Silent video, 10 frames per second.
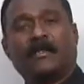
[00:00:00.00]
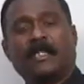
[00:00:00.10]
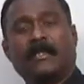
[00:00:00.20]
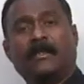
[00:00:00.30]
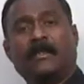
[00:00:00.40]

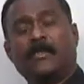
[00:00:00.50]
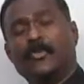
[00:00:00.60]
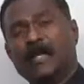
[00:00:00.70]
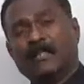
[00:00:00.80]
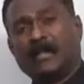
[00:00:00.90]
Then
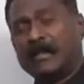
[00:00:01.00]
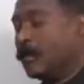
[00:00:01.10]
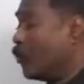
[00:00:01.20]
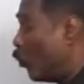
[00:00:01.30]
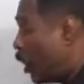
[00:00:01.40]
you may
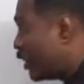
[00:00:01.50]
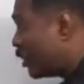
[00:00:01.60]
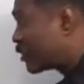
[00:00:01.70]
think, why